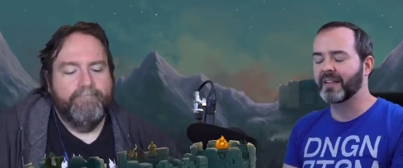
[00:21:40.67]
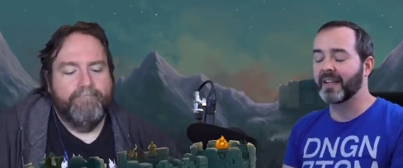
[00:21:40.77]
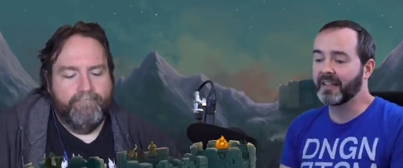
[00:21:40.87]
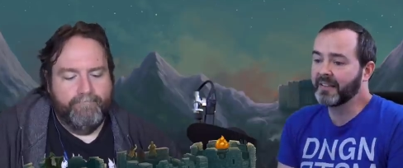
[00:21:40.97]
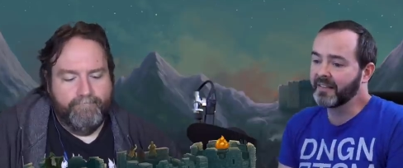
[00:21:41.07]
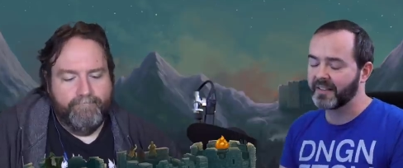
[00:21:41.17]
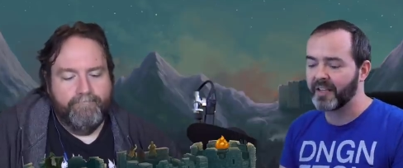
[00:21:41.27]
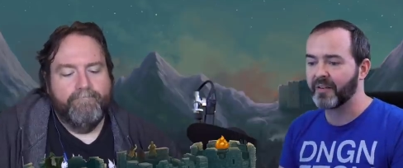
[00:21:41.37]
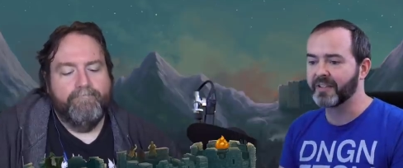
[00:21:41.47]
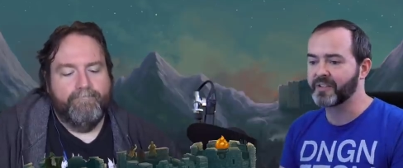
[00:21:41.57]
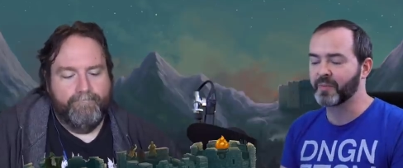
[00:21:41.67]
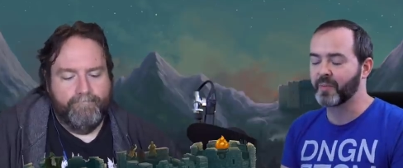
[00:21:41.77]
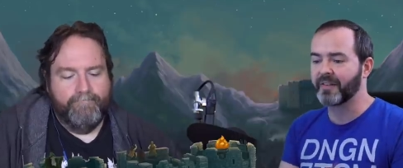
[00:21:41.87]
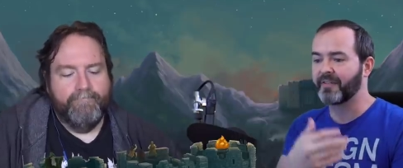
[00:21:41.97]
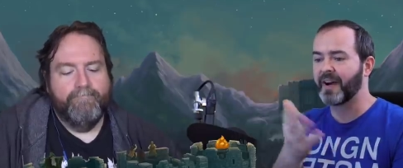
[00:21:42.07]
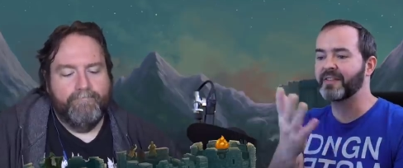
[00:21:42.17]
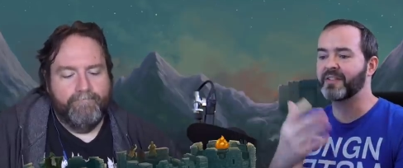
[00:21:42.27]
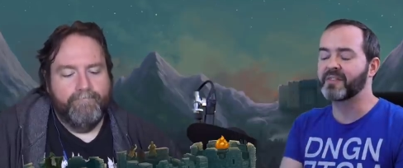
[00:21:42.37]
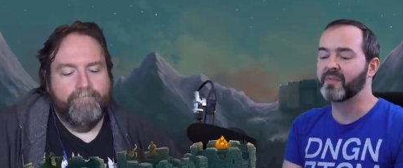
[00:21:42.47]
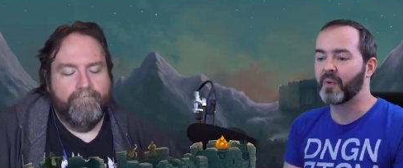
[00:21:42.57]
Speaker 1: and you know this is where it finds
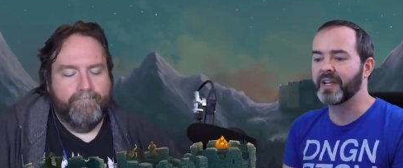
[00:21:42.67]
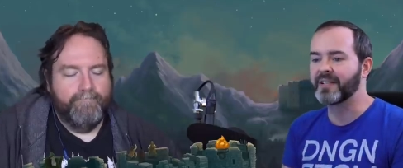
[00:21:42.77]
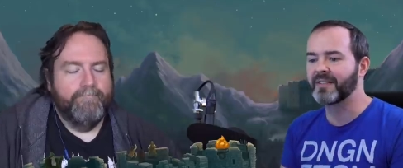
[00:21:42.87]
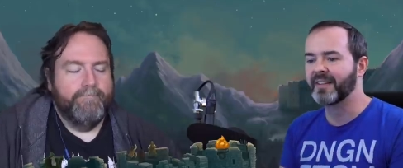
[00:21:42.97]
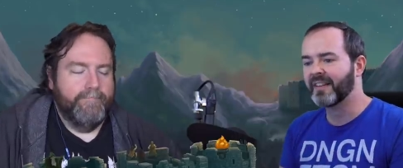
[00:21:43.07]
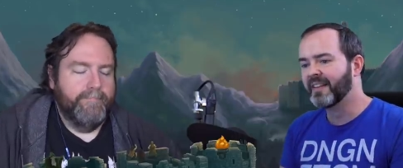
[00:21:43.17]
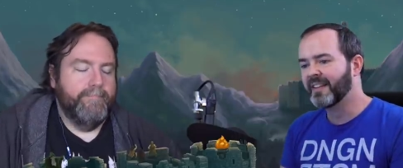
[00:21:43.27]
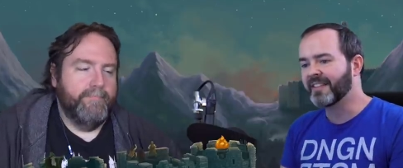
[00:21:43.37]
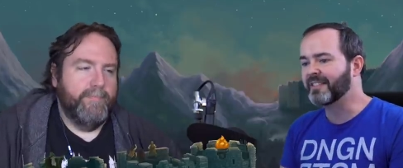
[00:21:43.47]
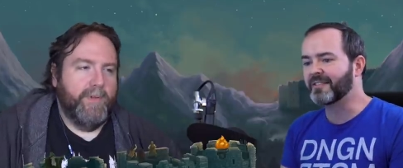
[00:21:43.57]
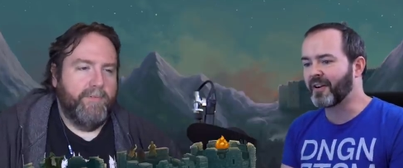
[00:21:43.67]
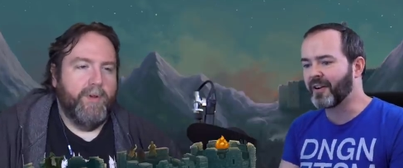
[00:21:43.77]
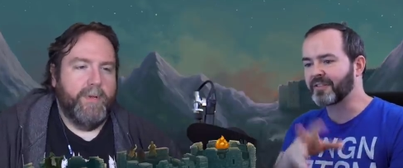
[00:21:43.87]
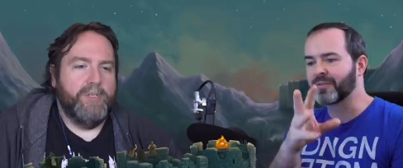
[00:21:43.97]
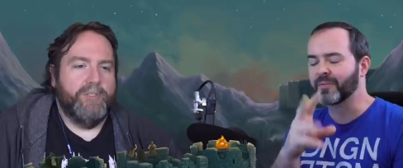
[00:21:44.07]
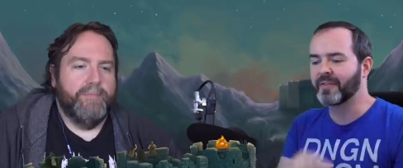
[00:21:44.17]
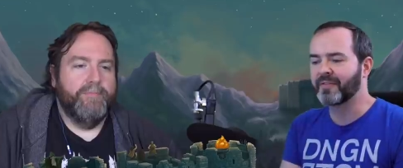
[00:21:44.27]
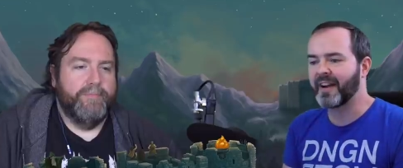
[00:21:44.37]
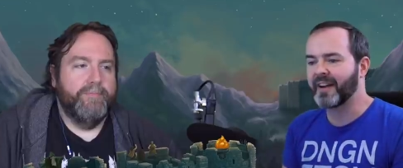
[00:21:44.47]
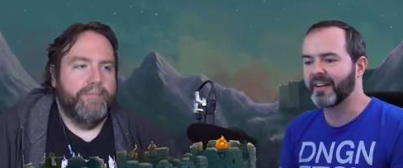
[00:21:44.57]
its voice as it talks through the
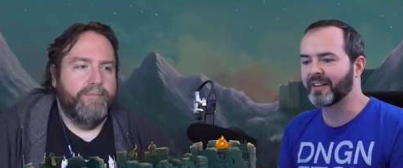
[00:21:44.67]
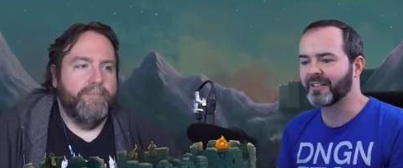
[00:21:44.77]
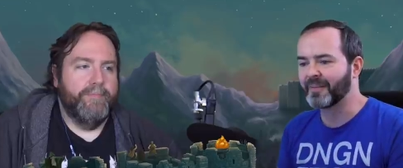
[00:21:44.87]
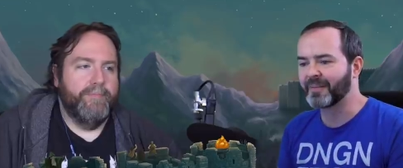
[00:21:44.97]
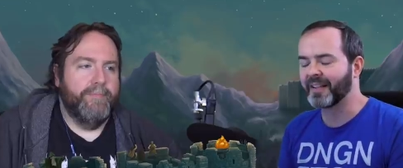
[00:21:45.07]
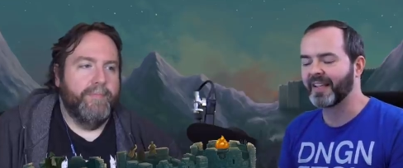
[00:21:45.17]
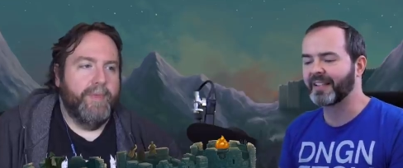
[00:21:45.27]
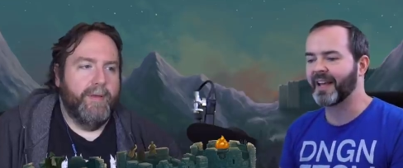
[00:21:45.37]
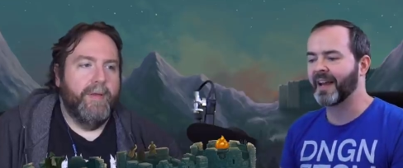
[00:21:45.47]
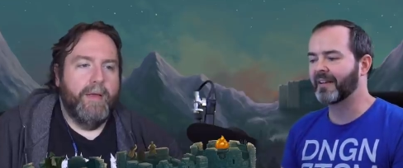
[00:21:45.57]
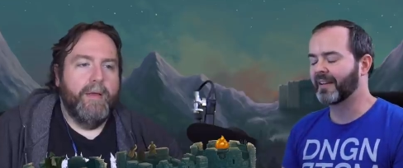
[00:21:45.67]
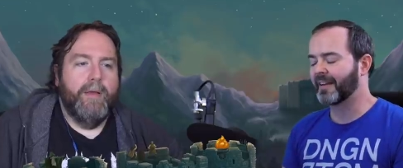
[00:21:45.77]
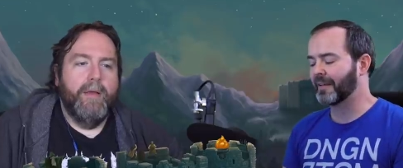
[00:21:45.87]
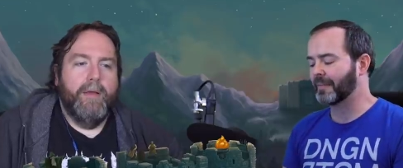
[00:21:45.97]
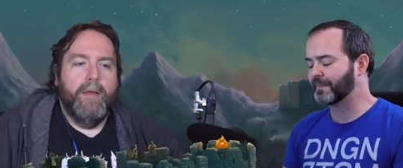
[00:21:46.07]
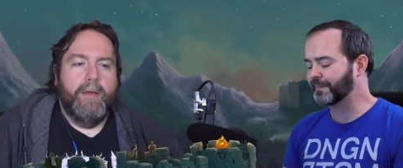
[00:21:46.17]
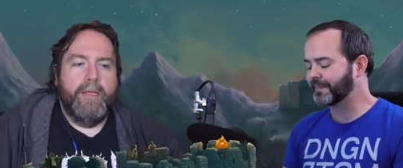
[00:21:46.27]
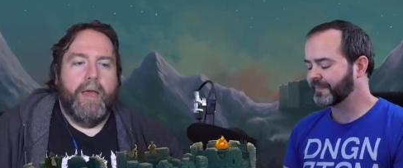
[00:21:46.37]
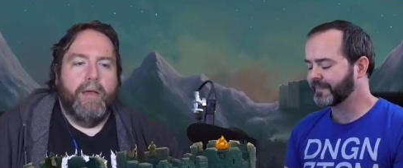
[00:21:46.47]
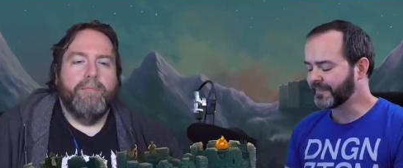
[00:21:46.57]
fire or something like that. Um,
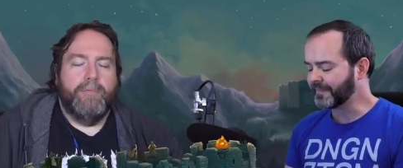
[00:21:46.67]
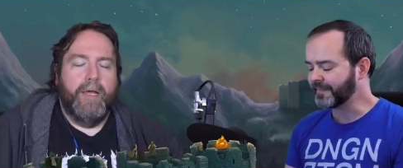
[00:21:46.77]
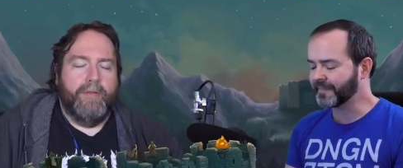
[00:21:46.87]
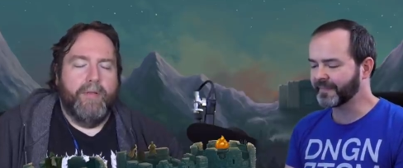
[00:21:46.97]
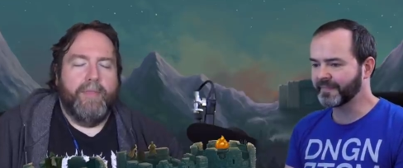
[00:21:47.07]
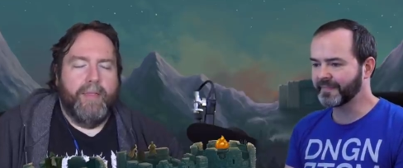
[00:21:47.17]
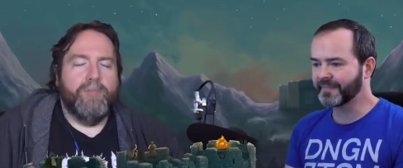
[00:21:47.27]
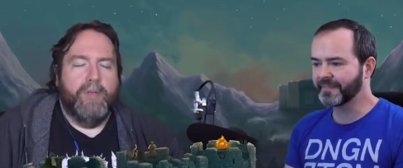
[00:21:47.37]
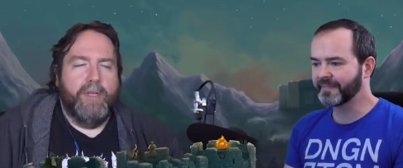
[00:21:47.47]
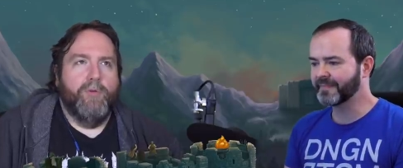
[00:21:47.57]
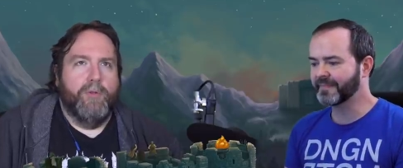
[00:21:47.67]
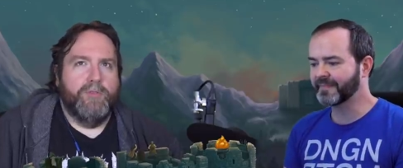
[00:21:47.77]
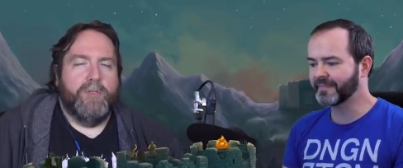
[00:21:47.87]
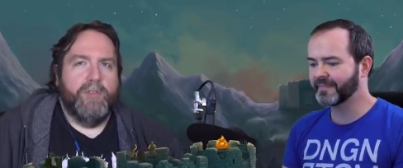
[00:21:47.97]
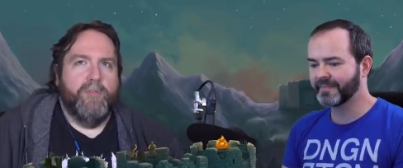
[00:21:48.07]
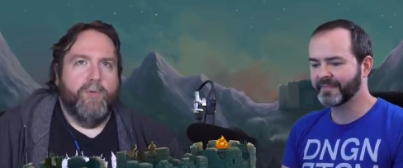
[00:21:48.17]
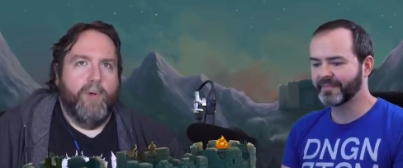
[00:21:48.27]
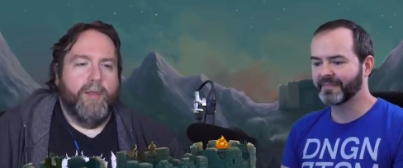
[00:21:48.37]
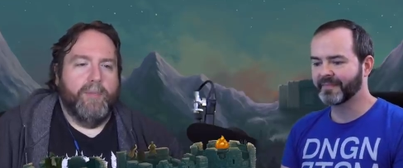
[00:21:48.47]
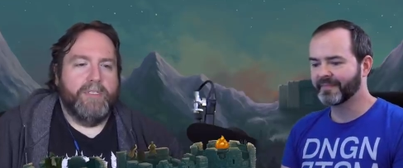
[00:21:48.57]
Speaker 2: yeah, yeah, no, that's really cool, especially the
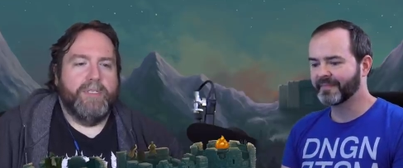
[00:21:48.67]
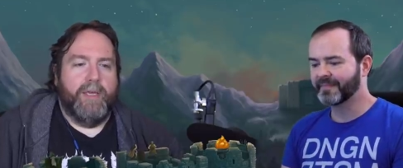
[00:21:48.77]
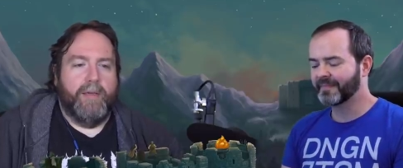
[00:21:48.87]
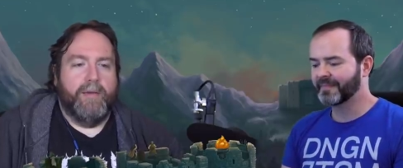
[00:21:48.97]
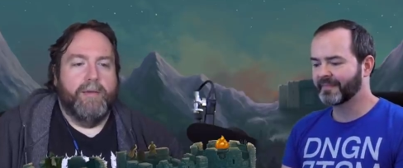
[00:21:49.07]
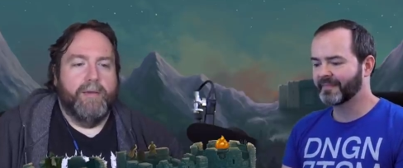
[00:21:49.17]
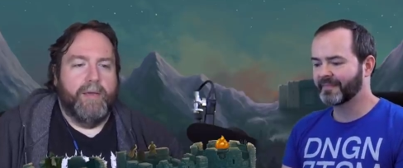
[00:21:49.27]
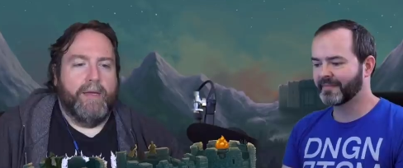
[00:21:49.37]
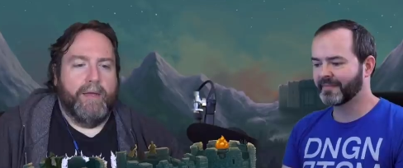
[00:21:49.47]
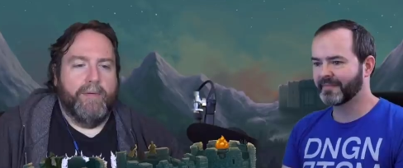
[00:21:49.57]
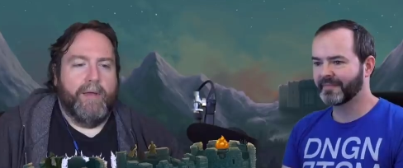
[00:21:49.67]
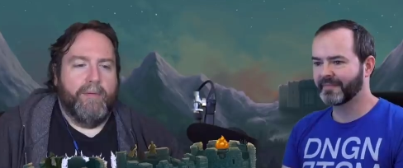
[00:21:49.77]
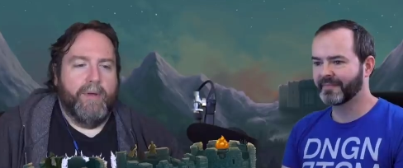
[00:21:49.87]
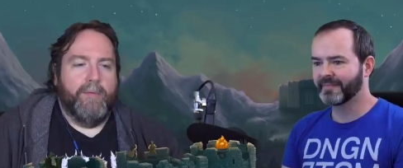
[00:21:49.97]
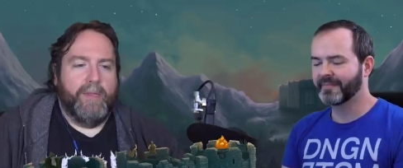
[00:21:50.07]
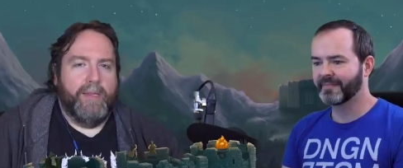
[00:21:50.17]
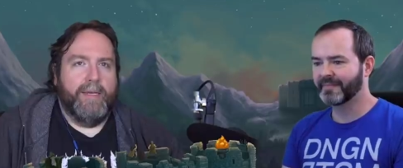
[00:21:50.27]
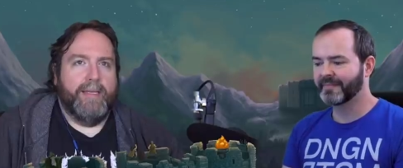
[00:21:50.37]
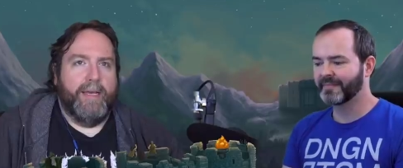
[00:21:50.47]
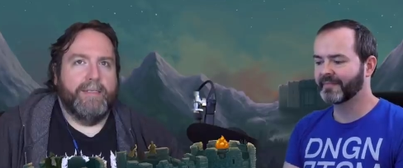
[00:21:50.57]
four elements thing. Uh, I, I really
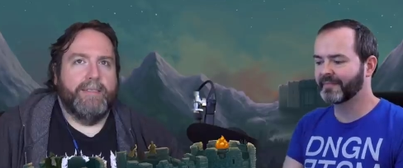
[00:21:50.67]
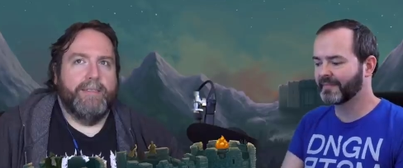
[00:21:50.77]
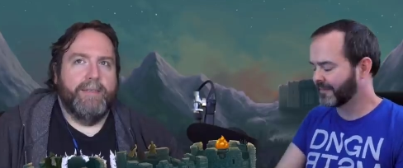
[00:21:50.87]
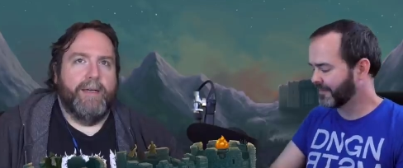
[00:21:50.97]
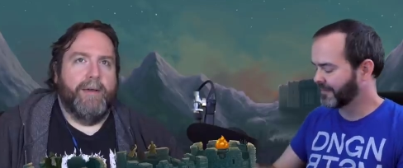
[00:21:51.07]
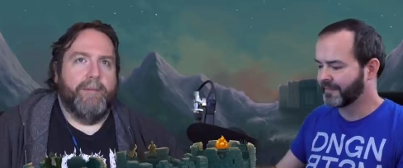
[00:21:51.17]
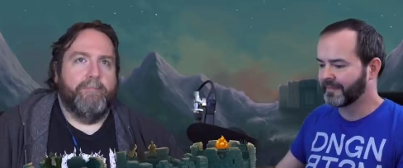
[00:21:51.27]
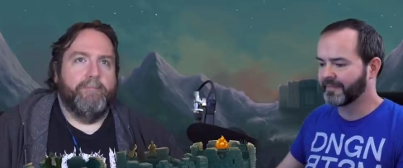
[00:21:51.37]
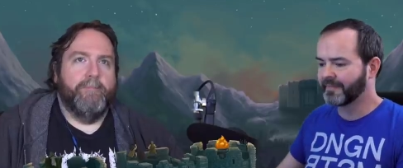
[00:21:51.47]
like that. Um,